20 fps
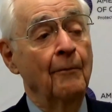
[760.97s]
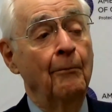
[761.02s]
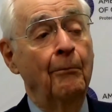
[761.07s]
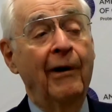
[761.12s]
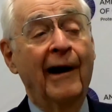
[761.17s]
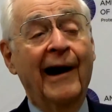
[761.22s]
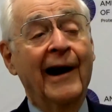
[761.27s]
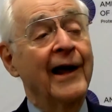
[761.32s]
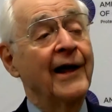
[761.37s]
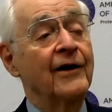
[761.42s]

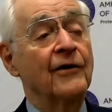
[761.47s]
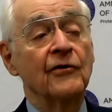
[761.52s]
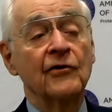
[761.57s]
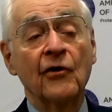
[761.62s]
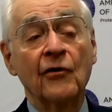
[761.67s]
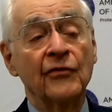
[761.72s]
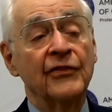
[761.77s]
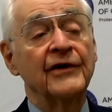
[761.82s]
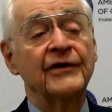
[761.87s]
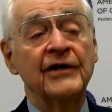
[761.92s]
But I don't
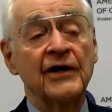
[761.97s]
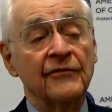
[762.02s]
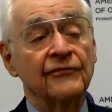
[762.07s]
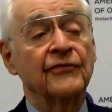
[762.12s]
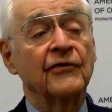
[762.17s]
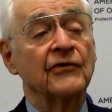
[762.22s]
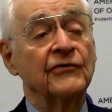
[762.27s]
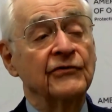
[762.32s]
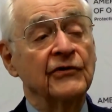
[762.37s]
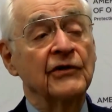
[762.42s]
know the
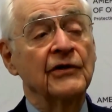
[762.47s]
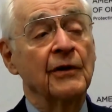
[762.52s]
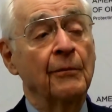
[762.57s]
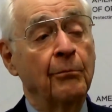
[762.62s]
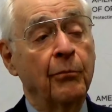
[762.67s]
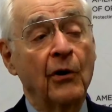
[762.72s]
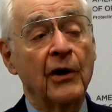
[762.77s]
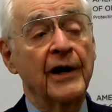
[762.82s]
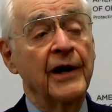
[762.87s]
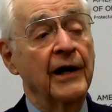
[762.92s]
difference in the
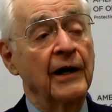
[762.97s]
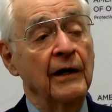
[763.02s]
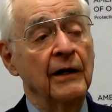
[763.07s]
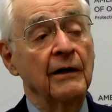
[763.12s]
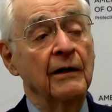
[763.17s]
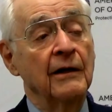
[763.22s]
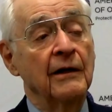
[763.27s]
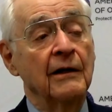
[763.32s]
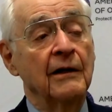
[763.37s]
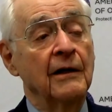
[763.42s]

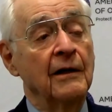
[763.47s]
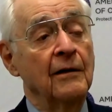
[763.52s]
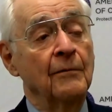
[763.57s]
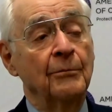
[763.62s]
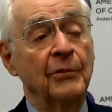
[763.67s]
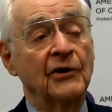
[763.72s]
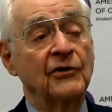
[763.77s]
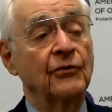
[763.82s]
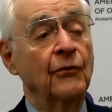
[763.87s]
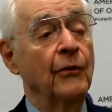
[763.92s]
brain
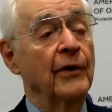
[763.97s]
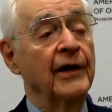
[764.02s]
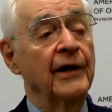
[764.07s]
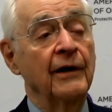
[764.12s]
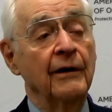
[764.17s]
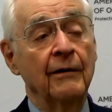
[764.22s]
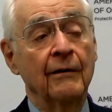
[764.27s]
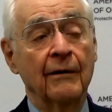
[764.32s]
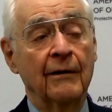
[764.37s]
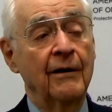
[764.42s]

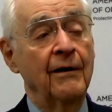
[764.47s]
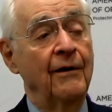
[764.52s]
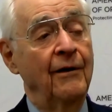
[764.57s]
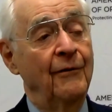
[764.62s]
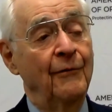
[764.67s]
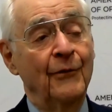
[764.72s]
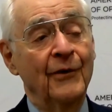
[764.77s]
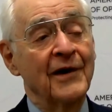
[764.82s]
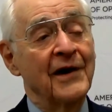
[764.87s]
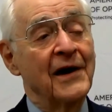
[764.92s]
between
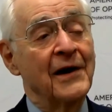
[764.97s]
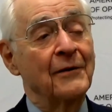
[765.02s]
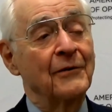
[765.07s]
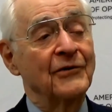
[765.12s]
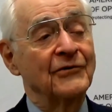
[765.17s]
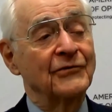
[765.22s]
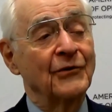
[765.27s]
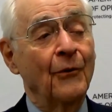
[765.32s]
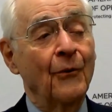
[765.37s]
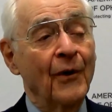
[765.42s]
when I
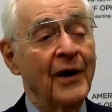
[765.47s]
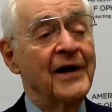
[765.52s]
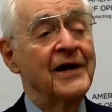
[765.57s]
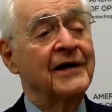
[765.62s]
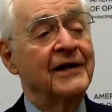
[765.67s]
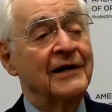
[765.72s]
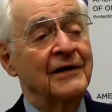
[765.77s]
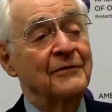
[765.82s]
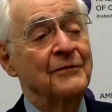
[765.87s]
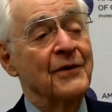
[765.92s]
was
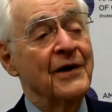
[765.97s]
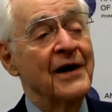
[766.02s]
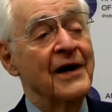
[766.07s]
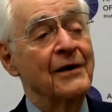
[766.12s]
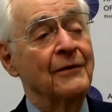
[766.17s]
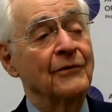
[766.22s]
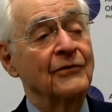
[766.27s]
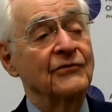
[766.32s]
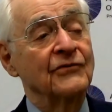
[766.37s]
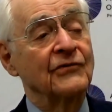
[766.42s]
awake and when I
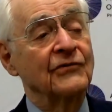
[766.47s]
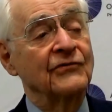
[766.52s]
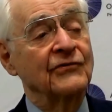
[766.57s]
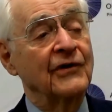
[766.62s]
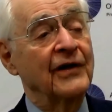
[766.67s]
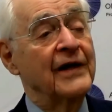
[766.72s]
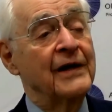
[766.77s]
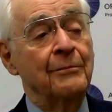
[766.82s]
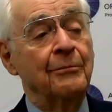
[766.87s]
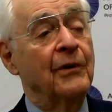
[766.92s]
was
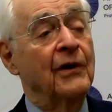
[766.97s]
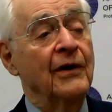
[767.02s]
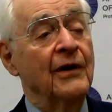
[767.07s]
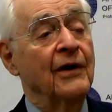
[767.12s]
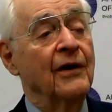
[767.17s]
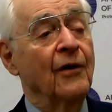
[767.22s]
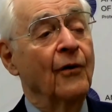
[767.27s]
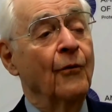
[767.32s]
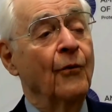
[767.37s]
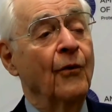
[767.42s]
asleep.
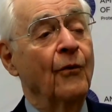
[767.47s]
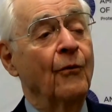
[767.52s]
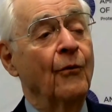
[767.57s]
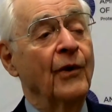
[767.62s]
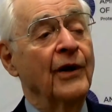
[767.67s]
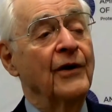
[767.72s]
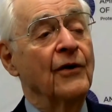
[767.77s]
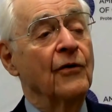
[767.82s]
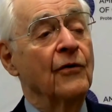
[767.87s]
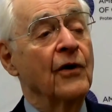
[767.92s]

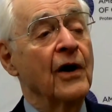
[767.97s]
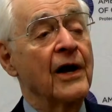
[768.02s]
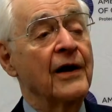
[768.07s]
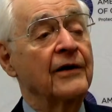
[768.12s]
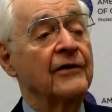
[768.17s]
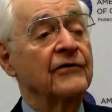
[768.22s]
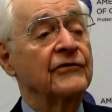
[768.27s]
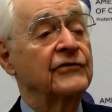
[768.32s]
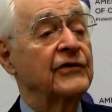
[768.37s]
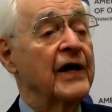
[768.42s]
We don't
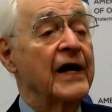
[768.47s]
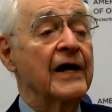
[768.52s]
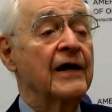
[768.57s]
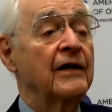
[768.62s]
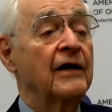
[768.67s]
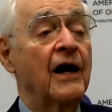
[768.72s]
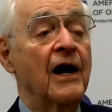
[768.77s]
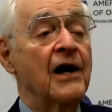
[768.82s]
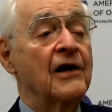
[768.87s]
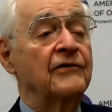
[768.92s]

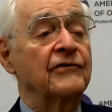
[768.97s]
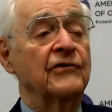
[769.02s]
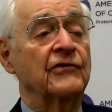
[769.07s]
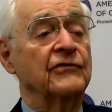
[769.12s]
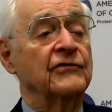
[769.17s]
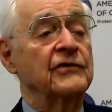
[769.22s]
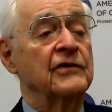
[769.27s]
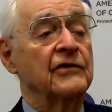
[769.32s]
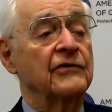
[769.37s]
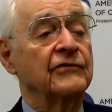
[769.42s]
understand
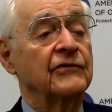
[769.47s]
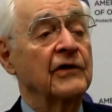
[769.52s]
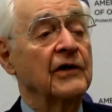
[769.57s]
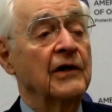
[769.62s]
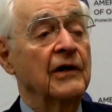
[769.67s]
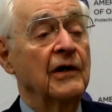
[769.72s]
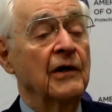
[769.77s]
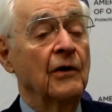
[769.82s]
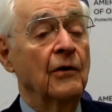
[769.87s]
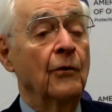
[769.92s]
consciousness.
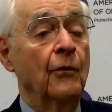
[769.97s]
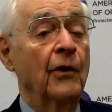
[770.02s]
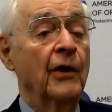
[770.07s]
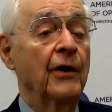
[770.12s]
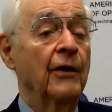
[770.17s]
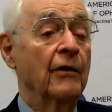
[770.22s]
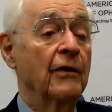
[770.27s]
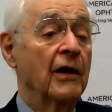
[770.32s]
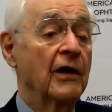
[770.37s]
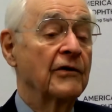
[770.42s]
We
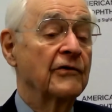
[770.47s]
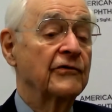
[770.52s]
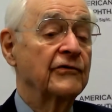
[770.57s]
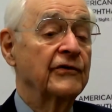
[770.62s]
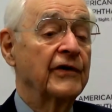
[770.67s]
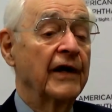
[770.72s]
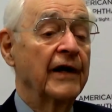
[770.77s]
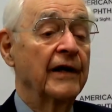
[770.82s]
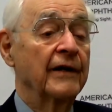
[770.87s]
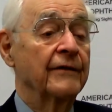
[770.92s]
don't
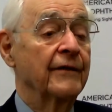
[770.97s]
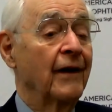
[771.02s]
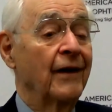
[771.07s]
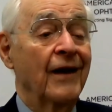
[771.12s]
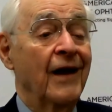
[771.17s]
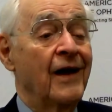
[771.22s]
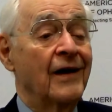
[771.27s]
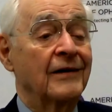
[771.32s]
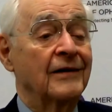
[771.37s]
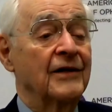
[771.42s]
understand the
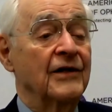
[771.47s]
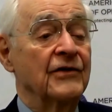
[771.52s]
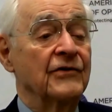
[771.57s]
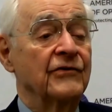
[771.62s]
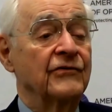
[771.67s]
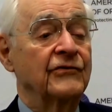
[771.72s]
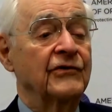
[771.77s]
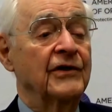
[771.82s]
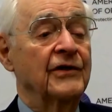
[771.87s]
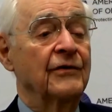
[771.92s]
locked-in
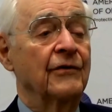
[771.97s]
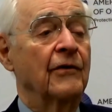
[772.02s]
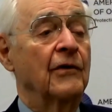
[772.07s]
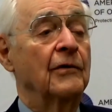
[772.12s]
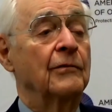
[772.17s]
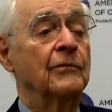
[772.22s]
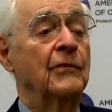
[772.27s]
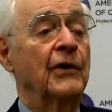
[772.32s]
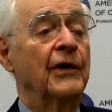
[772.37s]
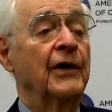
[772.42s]

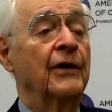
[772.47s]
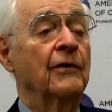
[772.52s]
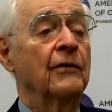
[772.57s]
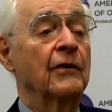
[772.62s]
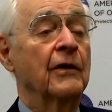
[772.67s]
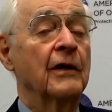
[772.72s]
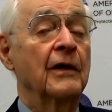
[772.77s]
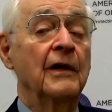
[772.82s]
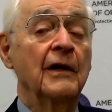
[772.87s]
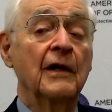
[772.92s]
syndrome. We
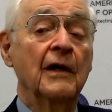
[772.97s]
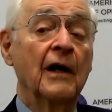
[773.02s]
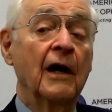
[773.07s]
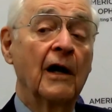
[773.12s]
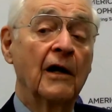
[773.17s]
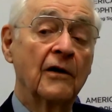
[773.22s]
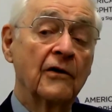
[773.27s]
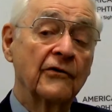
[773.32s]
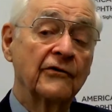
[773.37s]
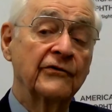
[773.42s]
don't
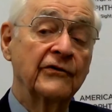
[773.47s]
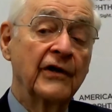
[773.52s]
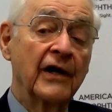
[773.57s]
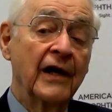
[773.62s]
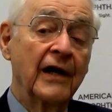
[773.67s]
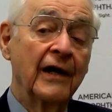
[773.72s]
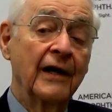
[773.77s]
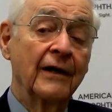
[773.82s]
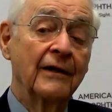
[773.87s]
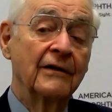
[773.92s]

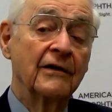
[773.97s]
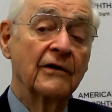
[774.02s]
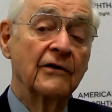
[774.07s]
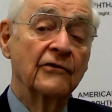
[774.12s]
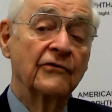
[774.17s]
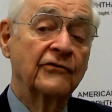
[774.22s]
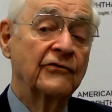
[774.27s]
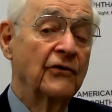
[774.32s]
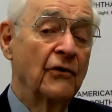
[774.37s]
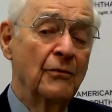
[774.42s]

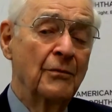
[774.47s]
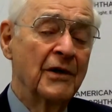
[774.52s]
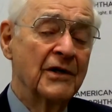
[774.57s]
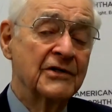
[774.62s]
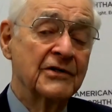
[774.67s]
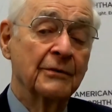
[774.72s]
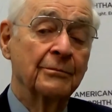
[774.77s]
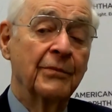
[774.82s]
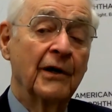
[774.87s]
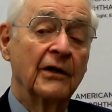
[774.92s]
understand so
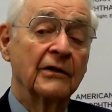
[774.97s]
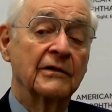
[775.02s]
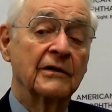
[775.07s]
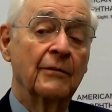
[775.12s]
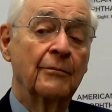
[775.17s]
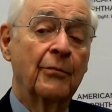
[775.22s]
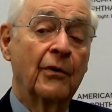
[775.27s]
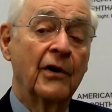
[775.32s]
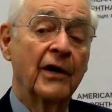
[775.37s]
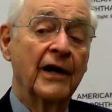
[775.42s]
much about the
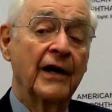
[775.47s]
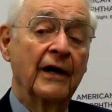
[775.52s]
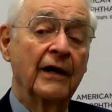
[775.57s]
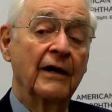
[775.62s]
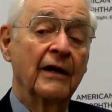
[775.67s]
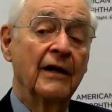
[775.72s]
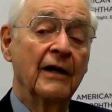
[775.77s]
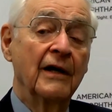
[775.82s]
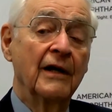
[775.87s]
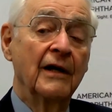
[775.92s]

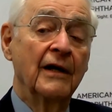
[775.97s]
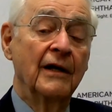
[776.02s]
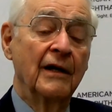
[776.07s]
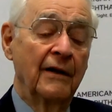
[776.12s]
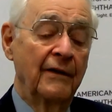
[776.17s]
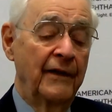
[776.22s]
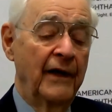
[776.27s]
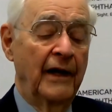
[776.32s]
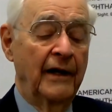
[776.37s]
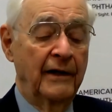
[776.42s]
brain
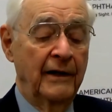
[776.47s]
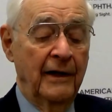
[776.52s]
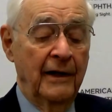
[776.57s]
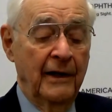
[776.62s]
that